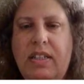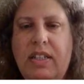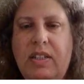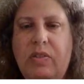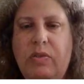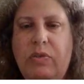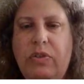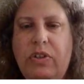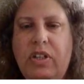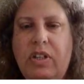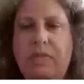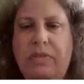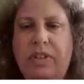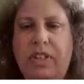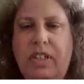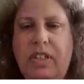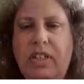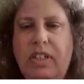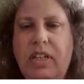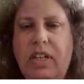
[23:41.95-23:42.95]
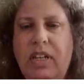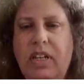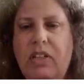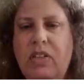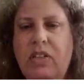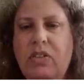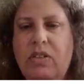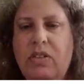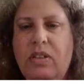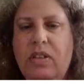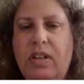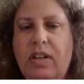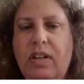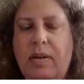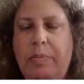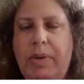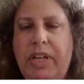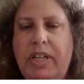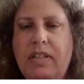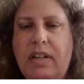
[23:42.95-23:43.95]
Then for the v, you
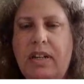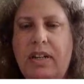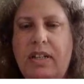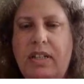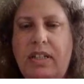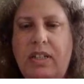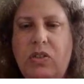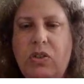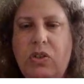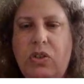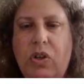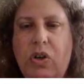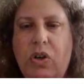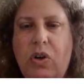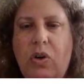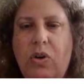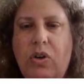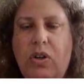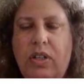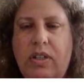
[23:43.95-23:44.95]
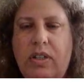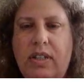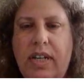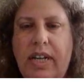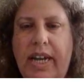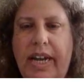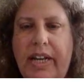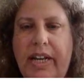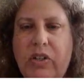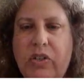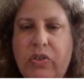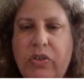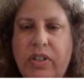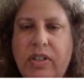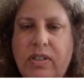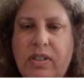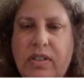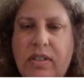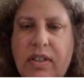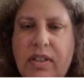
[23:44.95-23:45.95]
uh, basically need to know the
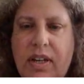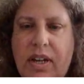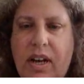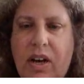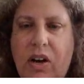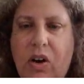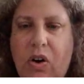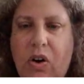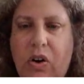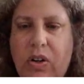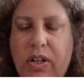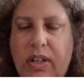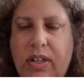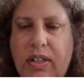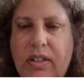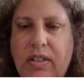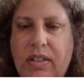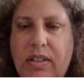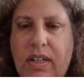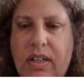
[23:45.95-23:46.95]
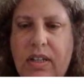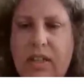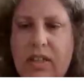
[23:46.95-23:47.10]
entries uh, on and